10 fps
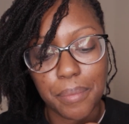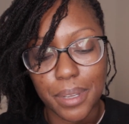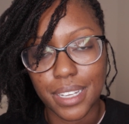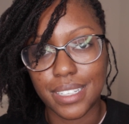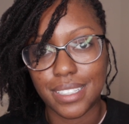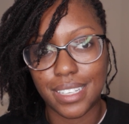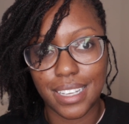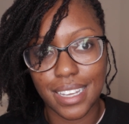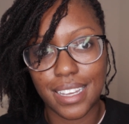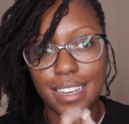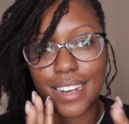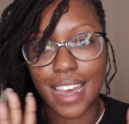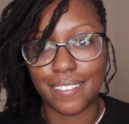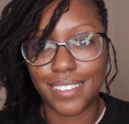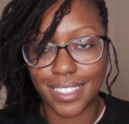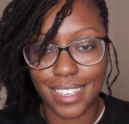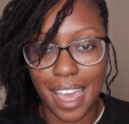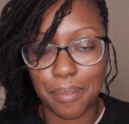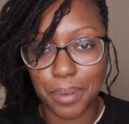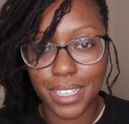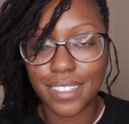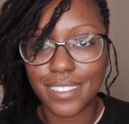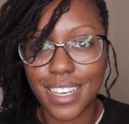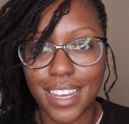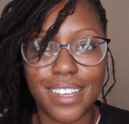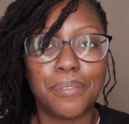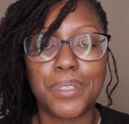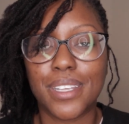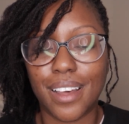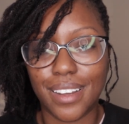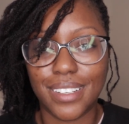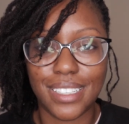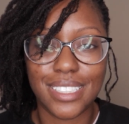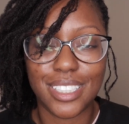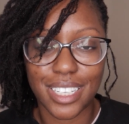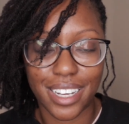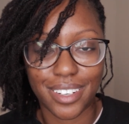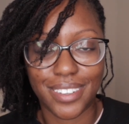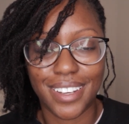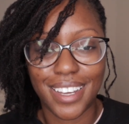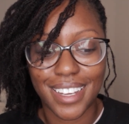because, again, I've done that plenty of times on this channel.